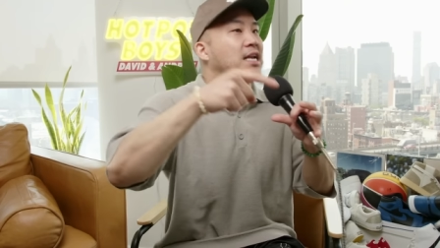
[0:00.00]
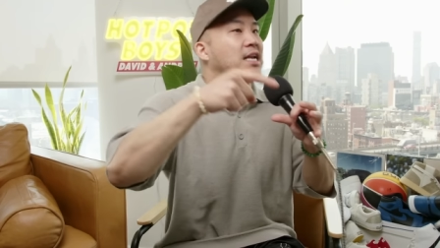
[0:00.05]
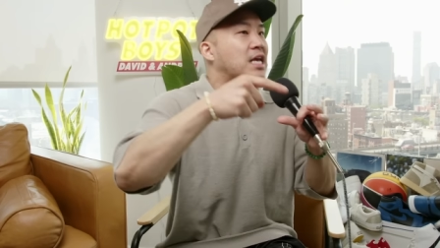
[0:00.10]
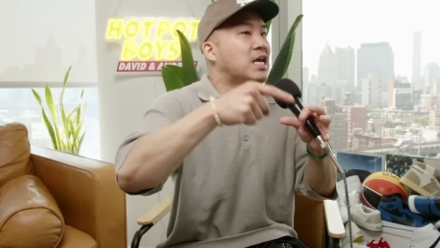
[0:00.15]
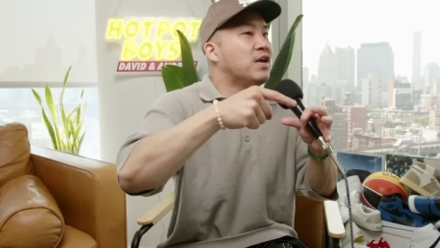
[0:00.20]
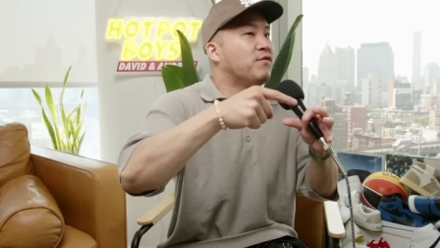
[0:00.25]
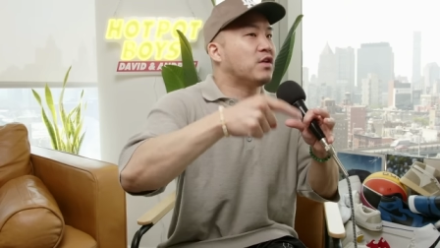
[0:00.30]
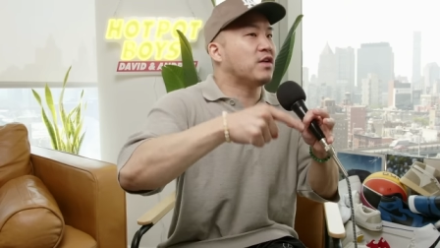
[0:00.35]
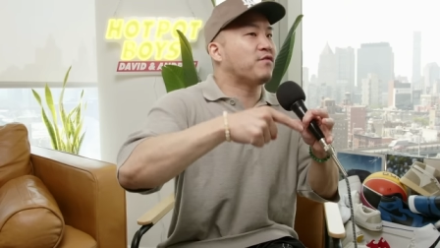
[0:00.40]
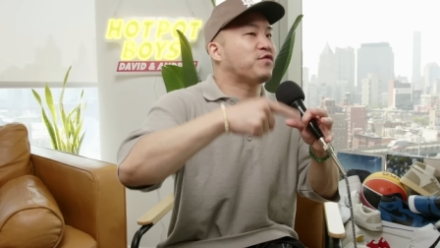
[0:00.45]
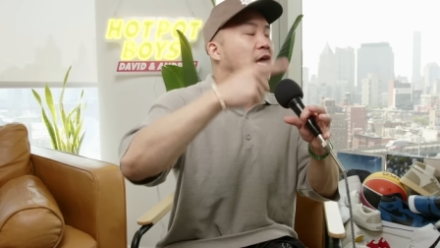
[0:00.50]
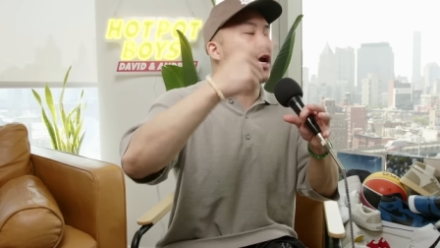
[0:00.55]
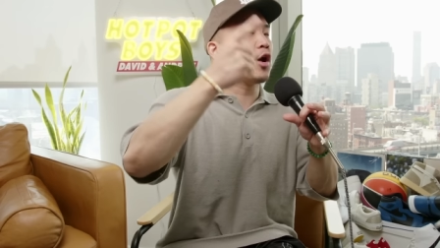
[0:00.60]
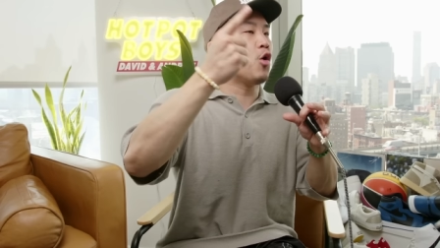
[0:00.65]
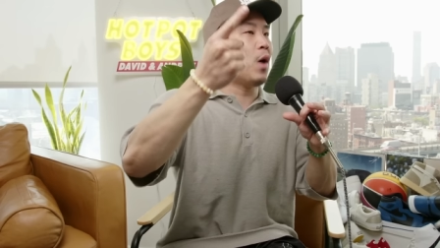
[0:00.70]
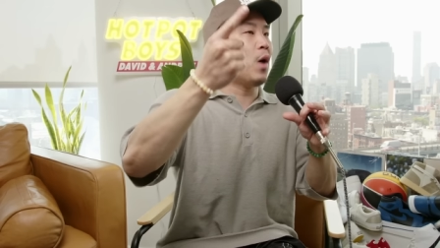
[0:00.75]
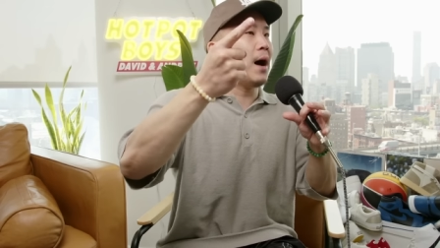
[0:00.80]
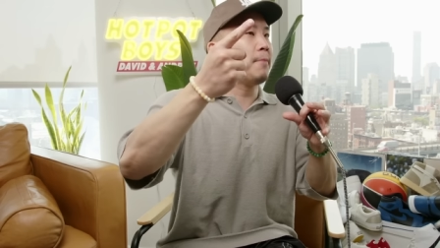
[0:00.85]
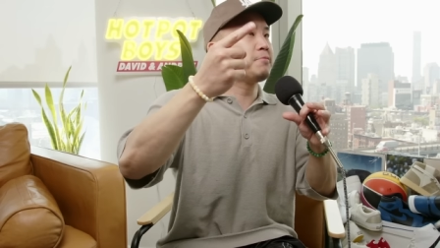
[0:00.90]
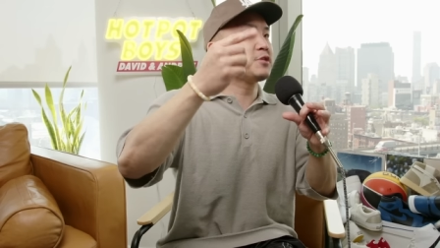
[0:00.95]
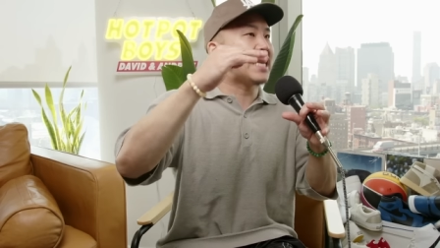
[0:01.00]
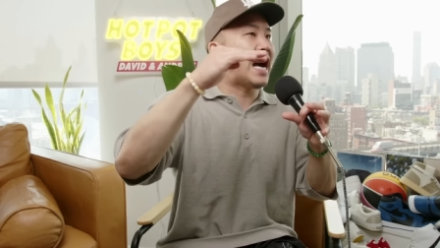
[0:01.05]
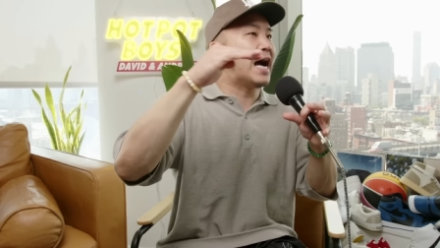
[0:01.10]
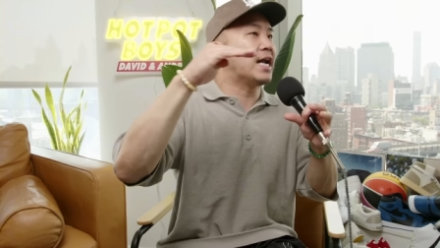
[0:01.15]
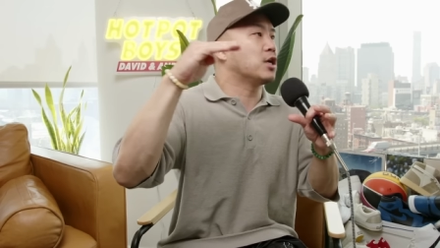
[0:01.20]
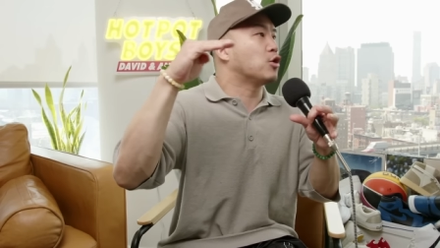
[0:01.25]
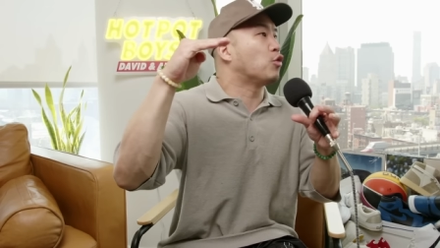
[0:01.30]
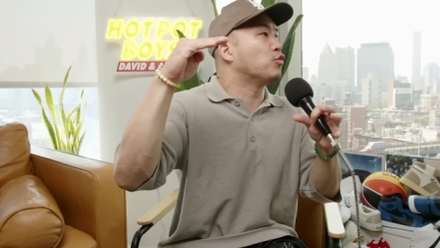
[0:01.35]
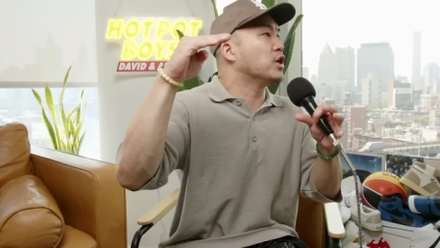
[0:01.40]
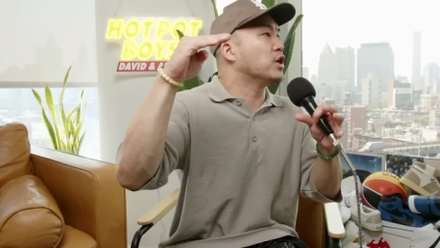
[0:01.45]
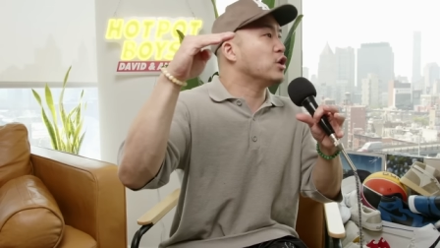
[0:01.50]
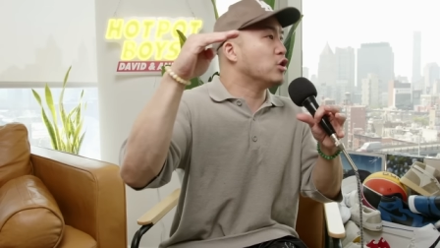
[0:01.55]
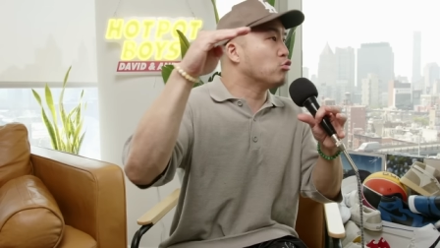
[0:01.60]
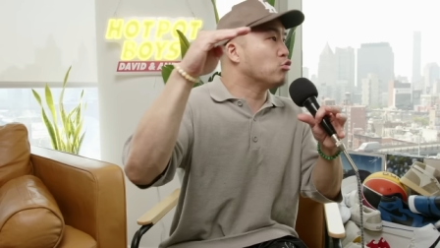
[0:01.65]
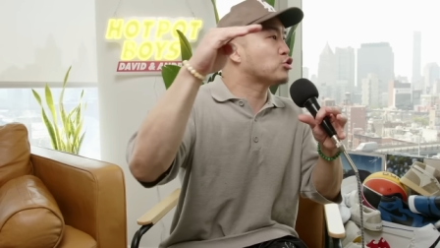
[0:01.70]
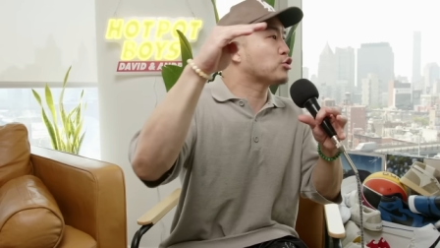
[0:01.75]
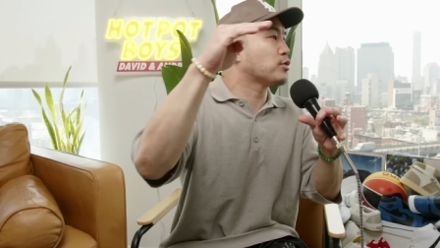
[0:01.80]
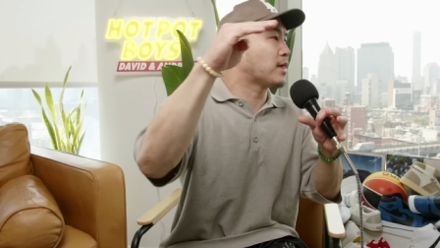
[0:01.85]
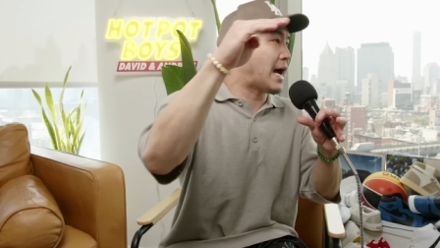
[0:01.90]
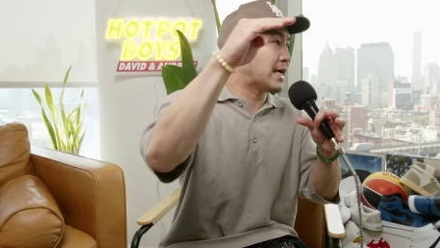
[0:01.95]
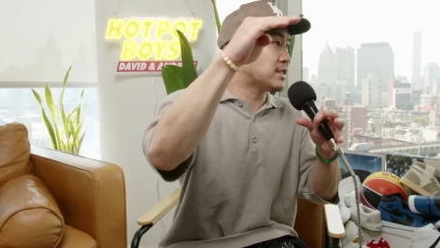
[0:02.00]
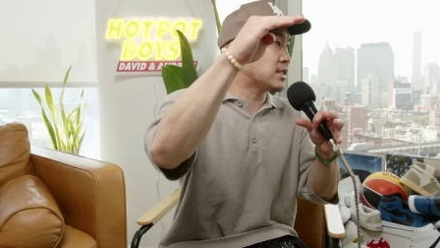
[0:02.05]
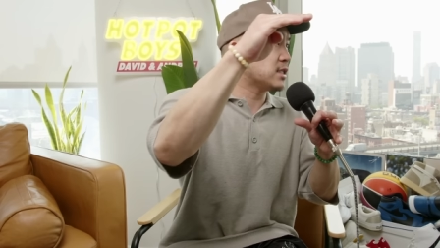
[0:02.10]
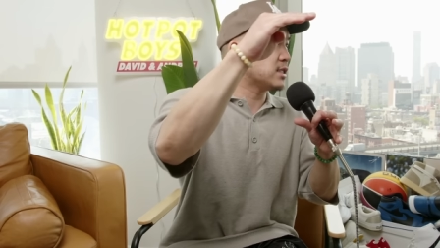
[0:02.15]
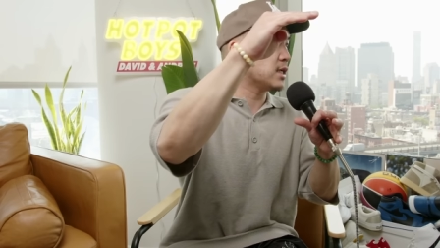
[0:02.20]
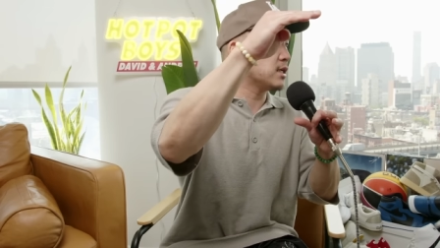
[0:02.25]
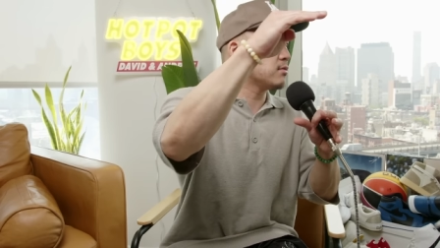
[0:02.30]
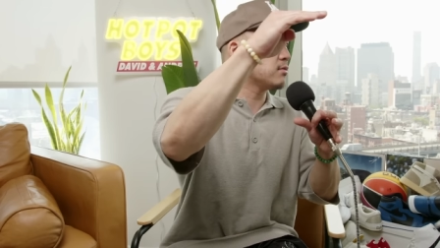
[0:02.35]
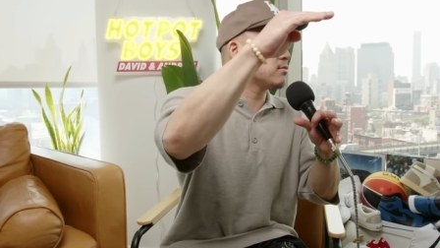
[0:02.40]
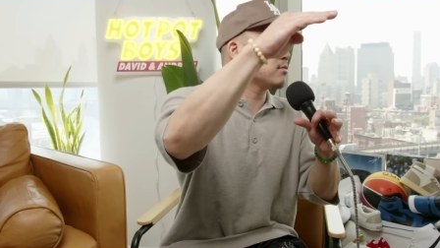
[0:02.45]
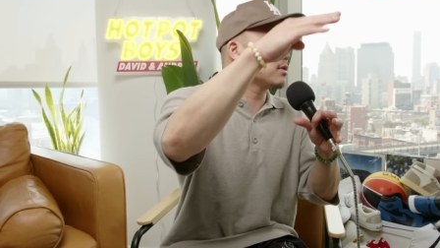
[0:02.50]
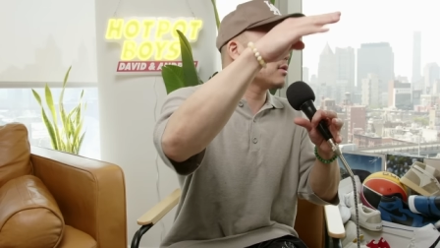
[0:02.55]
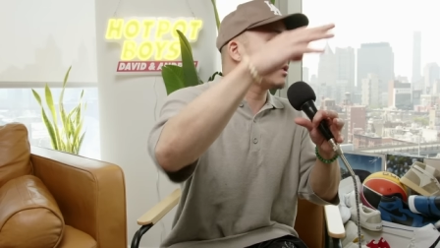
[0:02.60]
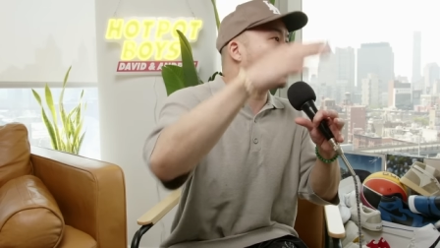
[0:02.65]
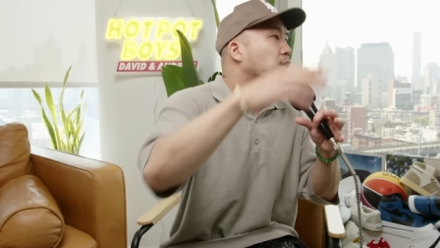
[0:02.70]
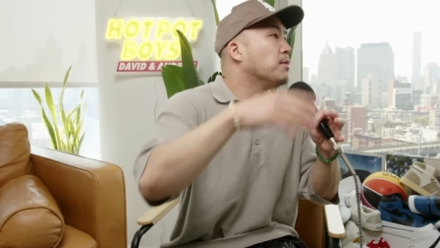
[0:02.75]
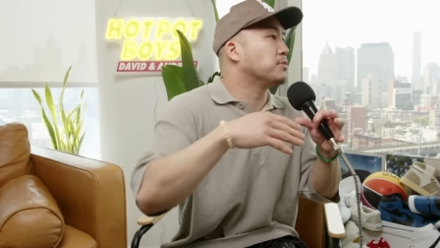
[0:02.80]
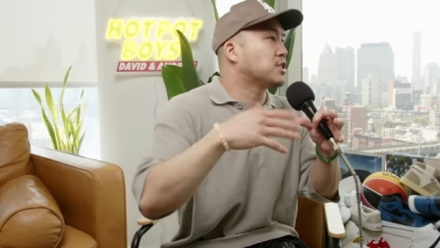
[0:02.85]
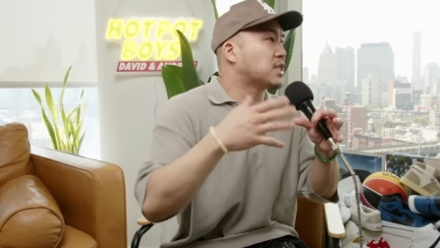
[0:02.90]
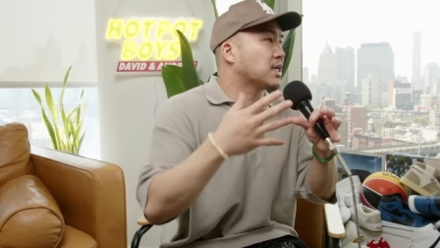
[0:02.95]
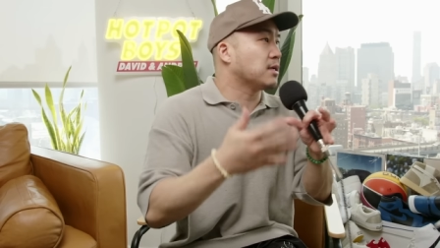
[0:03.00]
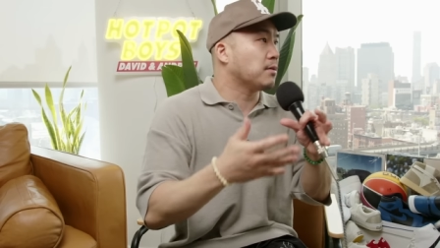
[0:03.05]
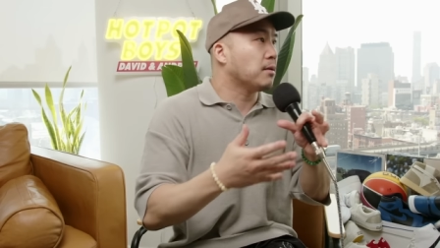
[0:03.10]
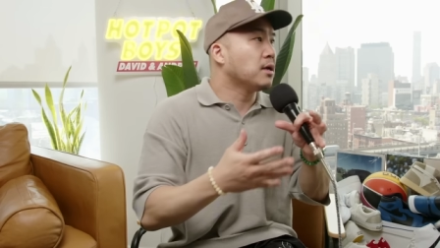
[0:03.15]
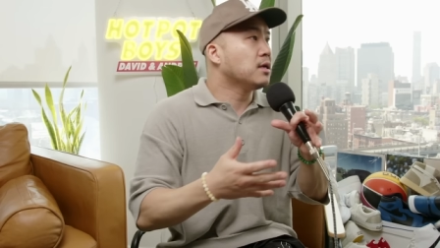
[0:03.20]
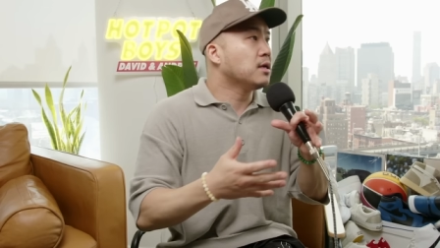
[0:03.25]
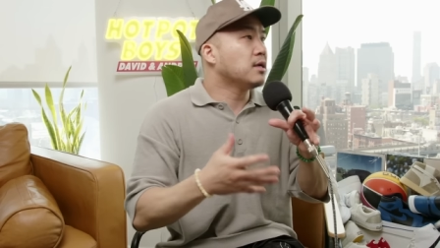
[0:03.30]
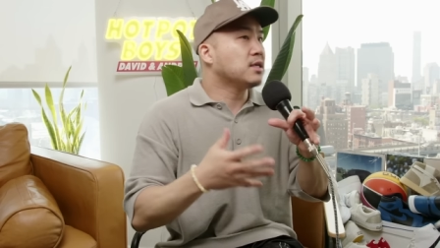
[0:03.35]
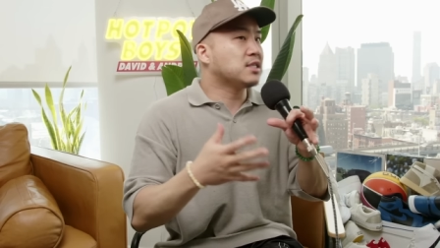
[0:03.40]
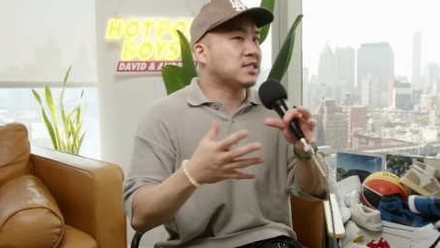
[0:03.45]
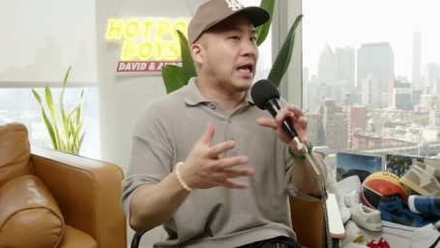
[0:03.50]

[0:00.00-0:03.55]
and even if they go upside, it only neutralizes it to, to yeah.